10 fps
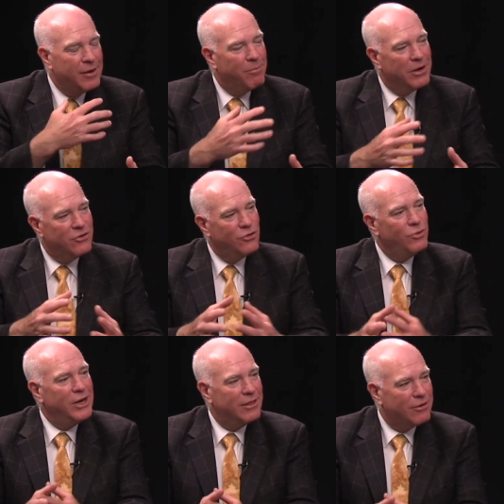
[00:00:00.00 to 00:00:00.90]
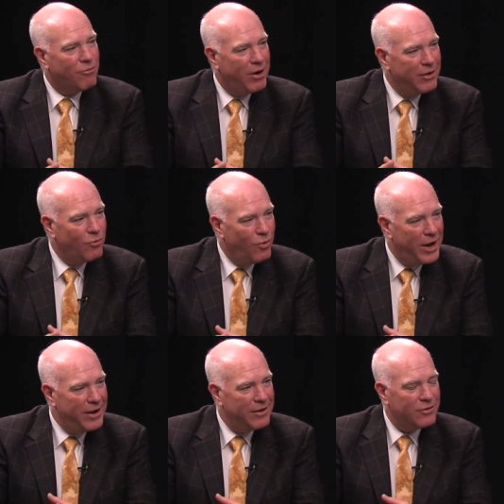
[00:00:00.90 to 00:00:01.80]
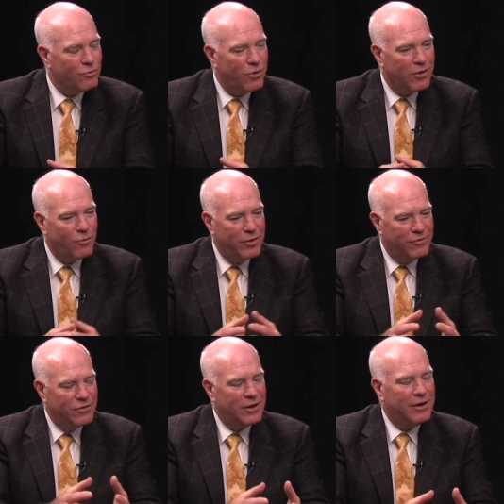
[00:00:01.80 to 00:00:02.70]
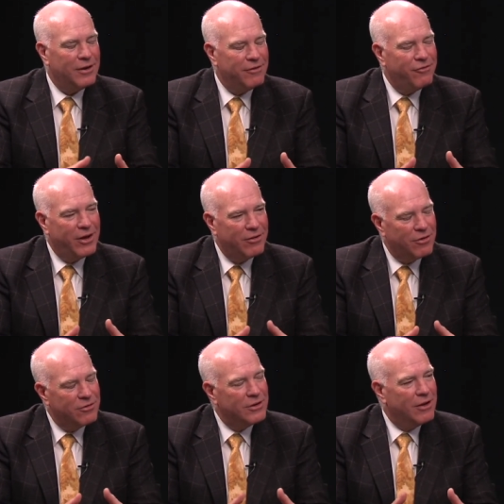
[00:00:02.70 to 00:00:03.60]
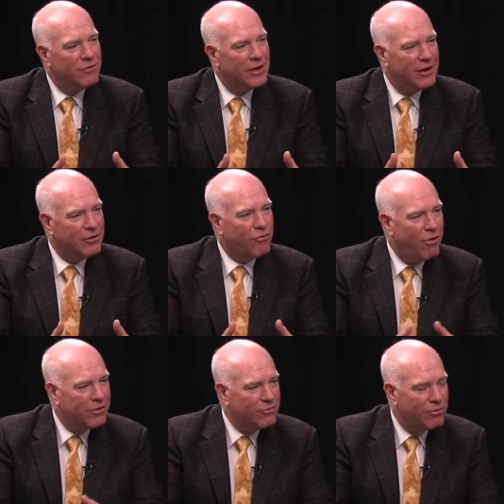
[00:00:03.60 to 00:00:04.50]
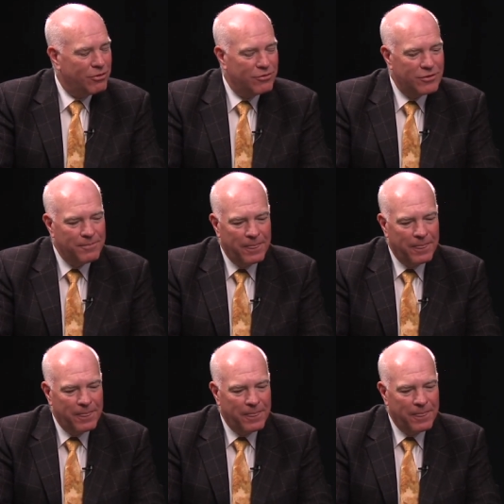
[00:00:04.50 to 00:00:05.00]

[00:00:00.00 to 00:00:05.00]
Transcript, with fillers: but doing it the right way is where we've suddenly found ourselves at a crossroads.